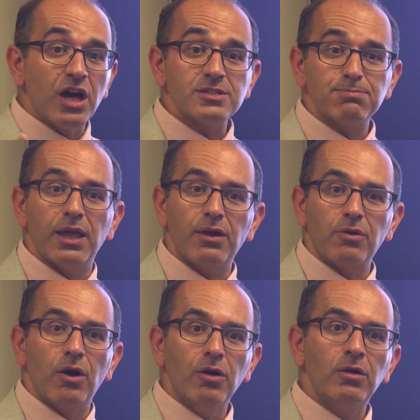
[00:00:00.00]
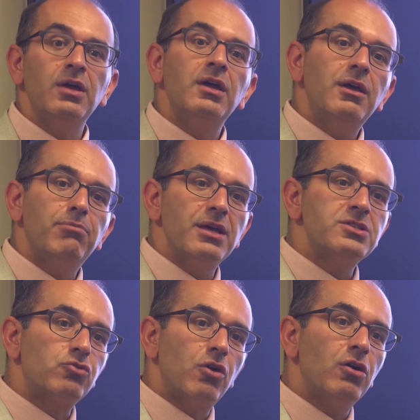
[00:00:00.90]
does play a role. It
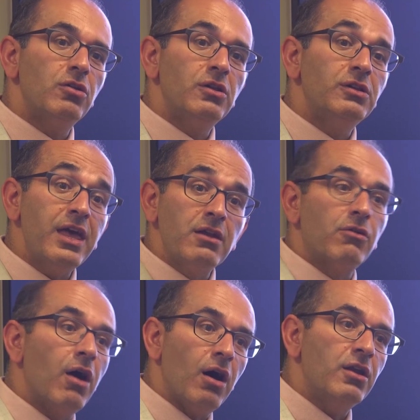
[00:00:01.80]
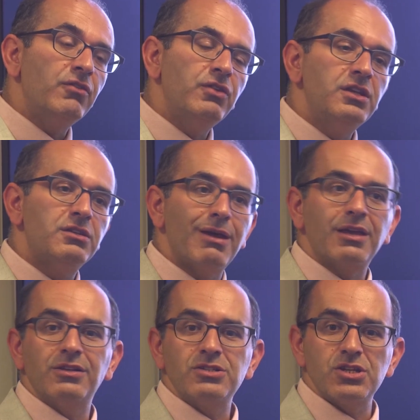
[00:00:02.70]
plays a role later on if you need to
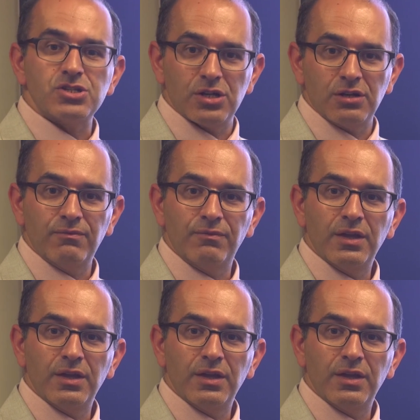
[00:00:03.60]
make a decision.